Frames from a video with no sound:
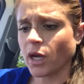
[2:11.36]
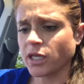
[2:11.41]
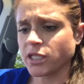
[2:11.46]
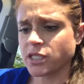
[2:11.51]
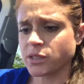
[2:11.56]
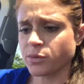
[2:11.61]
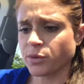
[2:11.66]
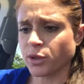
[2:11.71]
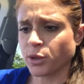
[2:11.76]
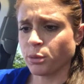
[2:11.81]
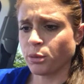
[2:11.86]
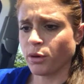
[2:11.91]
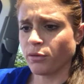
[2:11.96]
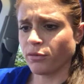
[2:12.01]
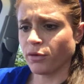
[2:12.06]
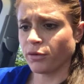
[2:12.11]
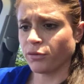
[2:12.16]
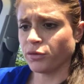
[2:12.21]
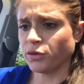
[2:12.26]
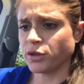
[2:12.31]
I just want to go
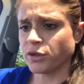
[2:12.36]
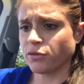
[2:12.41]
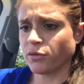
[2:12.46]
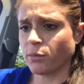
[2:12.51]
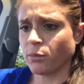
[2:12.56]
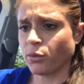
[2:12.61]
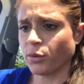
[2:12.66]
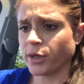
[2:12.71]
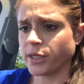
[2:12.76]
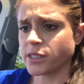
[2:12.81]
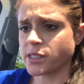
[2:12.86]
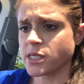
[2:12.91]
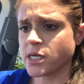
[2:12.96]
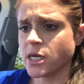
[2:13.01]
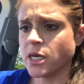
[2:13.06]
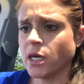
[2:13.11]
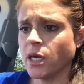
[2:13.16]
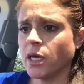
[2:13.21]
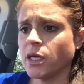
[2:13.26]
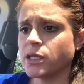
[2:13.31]
over a few different points.
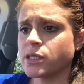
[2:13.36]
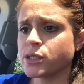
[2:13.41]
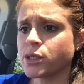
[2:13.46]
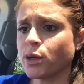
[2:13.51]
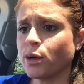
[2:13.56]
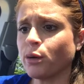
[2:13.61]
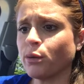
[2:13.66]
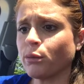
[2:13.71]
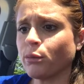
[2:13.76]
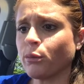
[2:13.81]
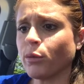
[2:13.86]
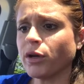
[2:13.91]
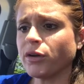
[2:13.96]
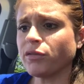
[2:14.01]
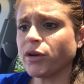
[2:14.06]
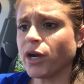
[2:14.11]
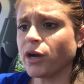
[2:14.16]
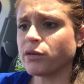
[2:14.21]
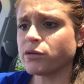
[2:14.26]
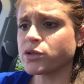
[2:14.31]
So one
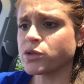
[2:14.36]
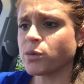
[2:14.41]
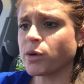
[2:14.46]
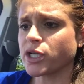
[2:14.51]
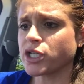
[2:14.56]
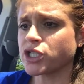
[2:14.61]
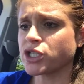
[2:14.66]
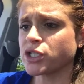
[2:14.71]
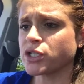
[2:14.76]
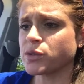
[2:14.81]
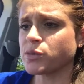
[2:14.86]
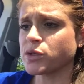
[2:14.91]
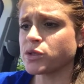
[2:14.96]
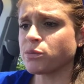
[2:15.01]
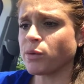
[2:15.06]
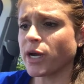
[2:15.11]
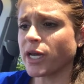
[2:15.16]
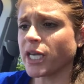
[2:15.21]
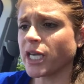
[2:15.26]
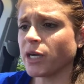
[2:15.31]
of Carol's questions was,
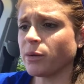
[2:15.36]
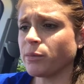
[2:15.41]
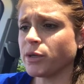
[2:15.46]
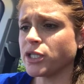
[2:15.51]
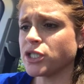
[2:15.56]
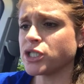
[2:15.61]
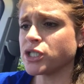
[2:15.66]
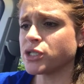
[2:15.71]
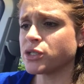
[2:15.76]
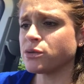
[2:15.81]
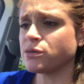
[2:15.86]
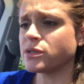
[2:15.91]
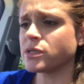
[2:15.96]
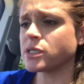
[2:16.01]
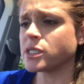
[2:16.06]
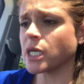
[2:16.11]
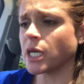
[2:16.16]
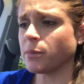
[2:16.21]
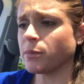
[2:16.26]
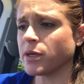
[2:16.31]
why can't we just use the
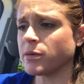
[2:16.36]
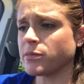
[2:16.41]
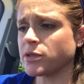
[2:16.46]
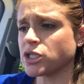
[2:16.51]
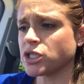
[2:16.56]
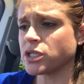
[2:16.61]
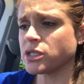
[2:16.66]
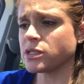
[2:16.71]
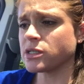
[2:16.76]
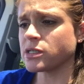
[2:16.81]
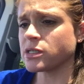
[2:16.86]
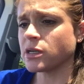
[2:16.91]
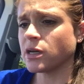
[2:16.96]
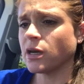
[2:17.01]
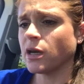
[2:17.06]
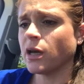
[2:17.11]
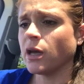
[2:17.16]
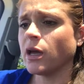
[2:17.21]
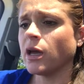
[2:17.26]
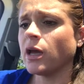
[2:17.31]
same images
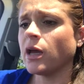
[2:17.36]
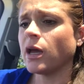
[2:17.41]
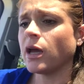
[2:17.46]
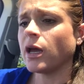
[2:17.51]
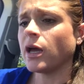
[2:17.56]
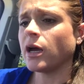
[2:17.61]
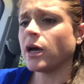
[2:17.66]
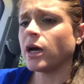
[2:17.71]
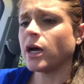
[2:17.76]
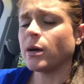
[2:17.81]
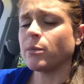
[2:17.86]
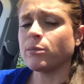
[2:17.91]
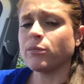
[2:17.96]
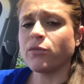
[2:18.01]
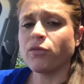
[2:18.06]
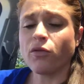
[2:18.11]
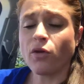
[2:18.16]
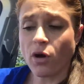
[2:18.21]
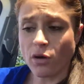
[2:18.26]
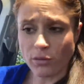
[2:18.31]

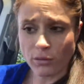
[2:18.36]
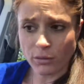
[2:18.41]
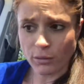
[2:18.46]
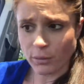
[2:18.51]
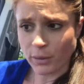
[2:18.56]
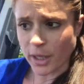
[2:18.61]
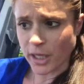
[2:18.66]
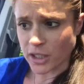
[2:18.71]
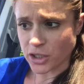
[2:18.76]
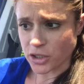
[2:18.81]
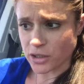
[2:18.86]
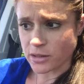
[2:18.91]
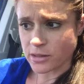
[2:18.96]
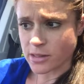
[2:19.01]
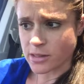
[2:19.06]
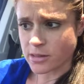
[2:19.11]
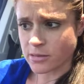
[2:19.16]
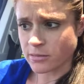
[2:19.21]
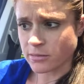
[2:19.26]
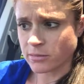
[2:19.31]
for all the
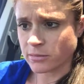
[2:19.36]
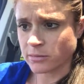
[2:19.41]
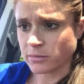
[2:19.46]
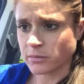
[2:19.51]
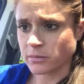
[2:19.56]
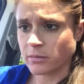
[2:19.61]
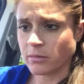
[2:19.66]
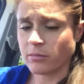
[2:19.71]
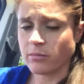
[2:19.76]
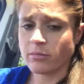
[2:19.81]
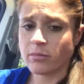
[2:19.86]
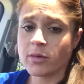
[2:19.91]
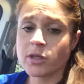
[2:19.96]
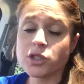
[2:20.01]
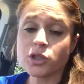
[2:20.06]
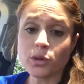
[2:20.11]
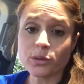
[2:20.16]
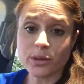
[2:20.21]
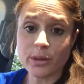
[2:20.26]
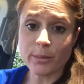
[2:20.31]
locations?
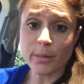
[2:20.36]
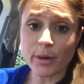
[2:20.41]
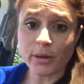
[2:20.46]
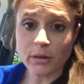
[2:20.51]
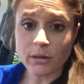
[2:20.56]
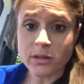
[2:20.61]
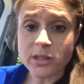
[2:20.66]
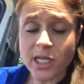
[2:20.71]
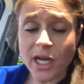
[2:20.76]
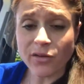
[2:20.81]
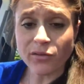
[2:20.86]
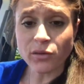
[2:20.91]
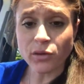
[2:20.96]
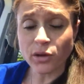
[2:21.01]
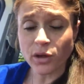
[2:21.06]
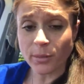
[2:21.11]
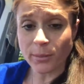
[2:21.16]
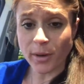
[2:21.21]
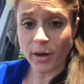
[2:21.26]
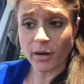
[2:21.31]
Don't the medical staff
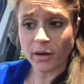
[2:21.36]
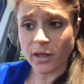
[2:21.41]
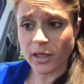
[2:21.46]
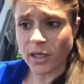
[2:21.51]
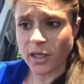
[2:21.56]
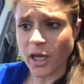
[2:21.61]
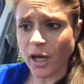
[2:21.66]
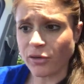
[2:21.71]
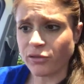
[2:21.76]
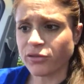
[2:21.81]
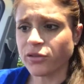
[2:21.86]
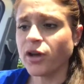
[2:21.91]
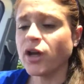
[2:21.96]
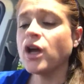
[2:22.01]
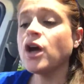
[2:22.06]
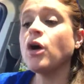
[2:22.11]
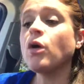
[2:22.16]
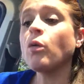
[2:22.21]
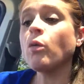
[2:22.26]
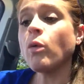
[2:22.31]
look American enough?
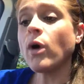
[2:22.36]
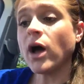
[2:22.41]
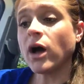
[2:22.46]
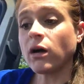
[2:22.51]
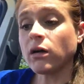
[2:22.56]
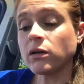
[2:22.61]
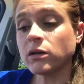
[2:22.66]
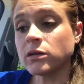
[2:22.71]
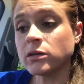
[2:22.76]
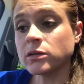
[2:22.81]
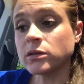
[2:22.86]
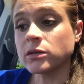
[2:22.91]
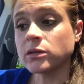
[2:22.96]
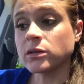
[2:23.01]
Well,